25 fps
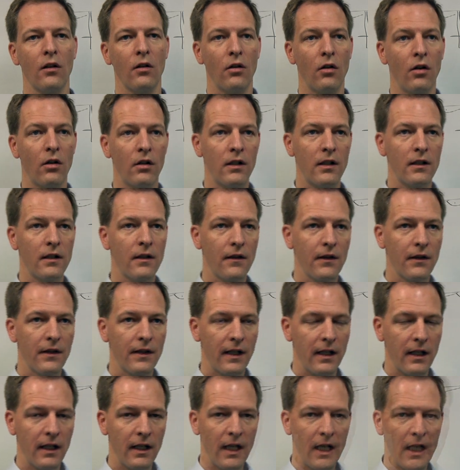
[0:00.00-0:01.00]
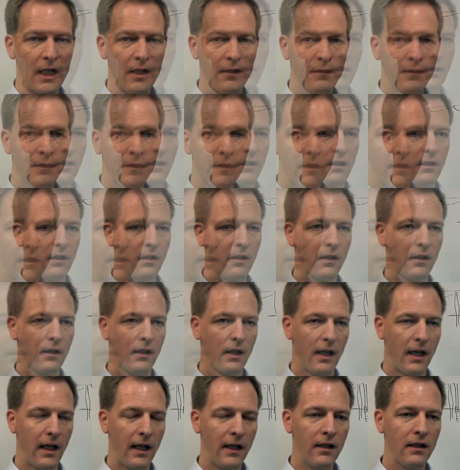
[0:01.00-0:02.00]
Or they have
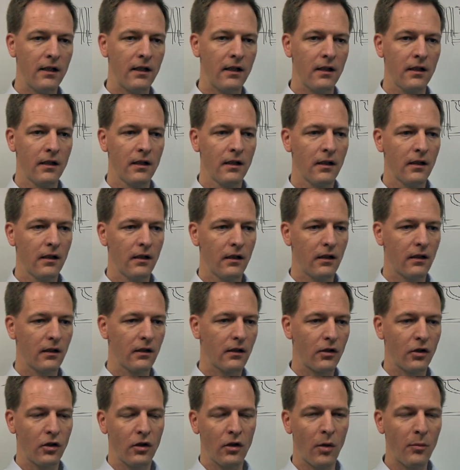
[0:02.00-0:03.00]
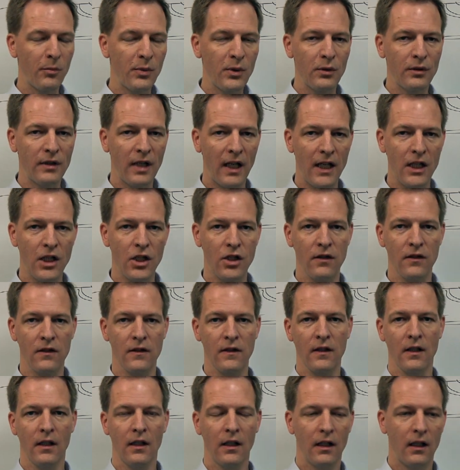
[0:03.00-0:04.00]
handy
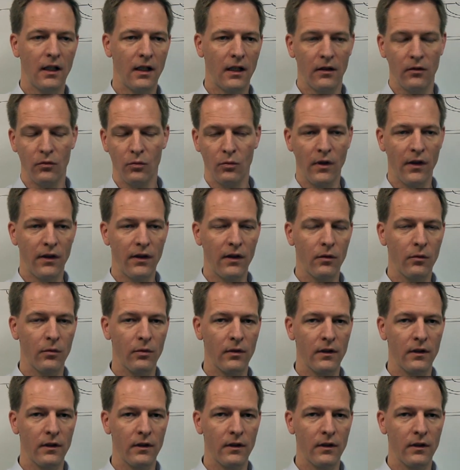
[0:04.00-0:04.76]
computations with